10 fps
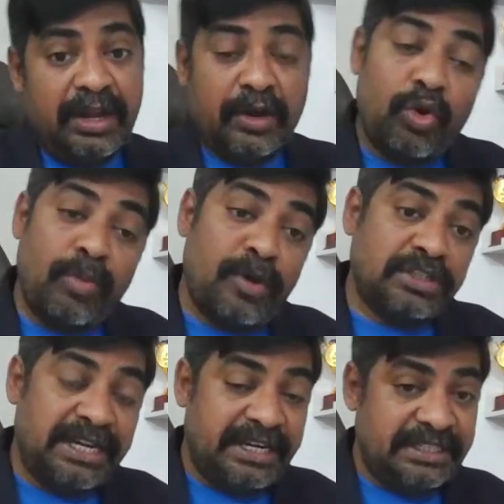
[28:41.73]

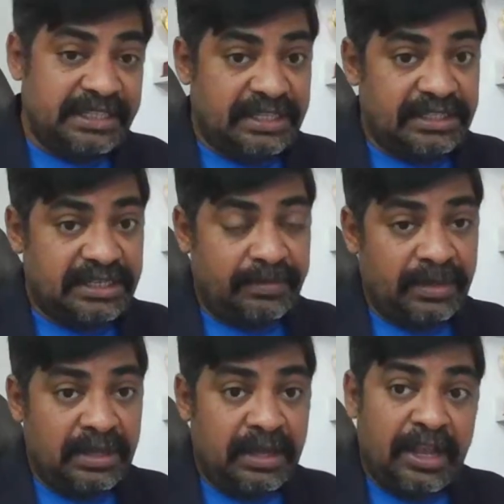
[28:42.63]
robust EDC
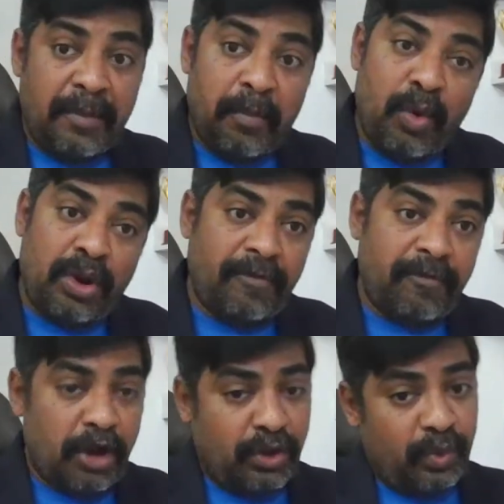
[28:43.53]
system, more of
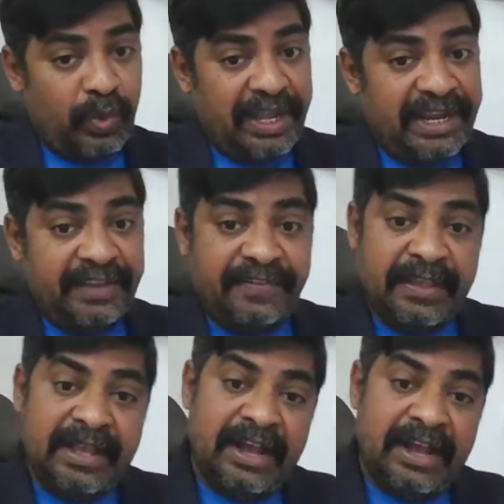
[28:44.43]
auto queries,